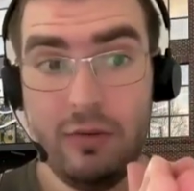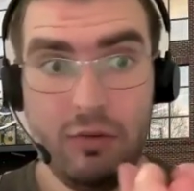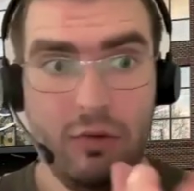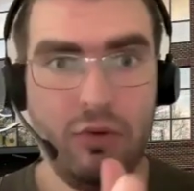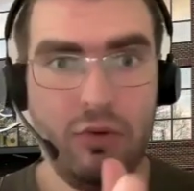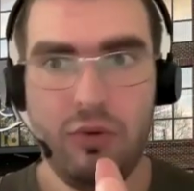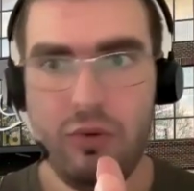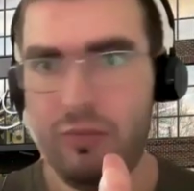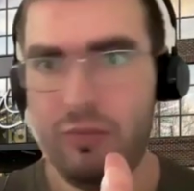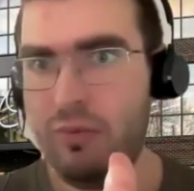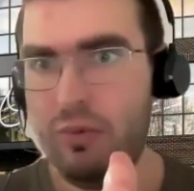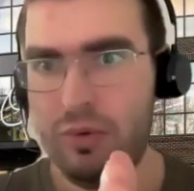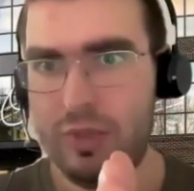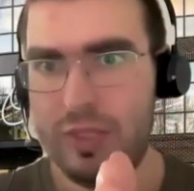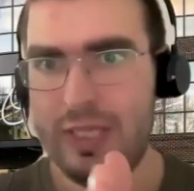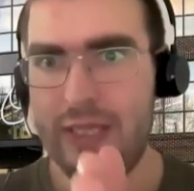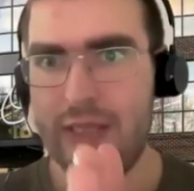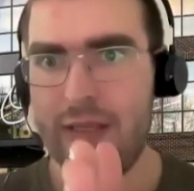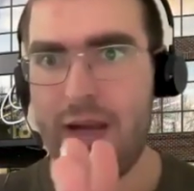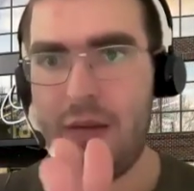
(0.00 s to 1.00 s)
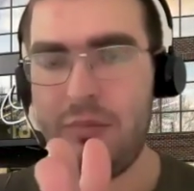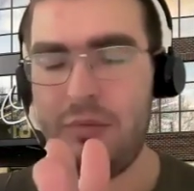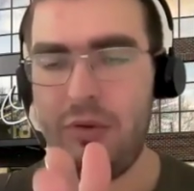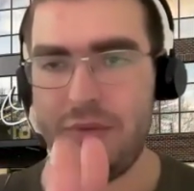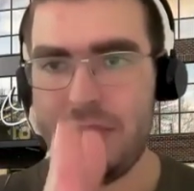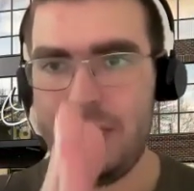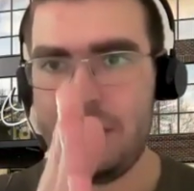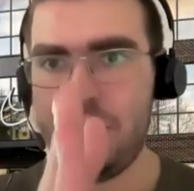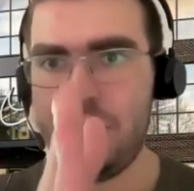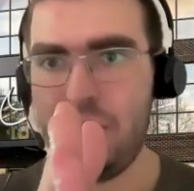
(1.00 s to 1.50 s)
Or, of course, in a couple of
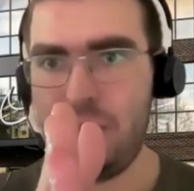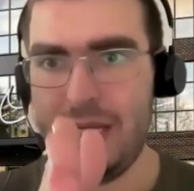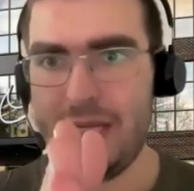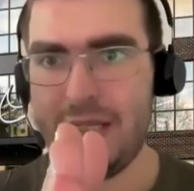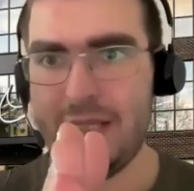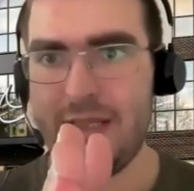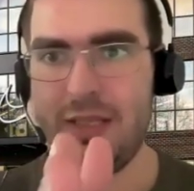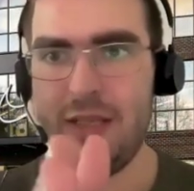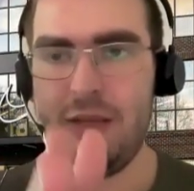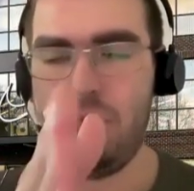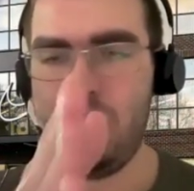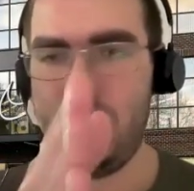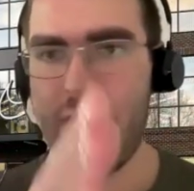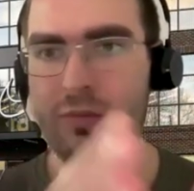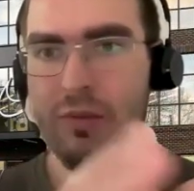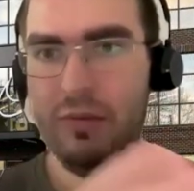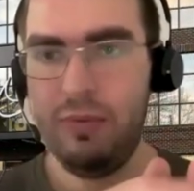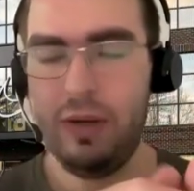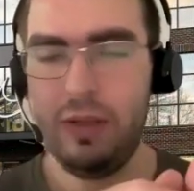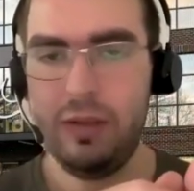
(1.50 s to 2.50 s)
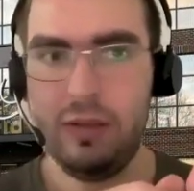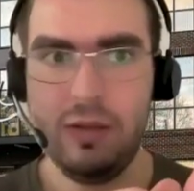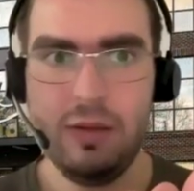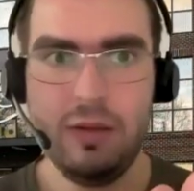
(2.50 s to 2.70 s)
such contexts, if you have different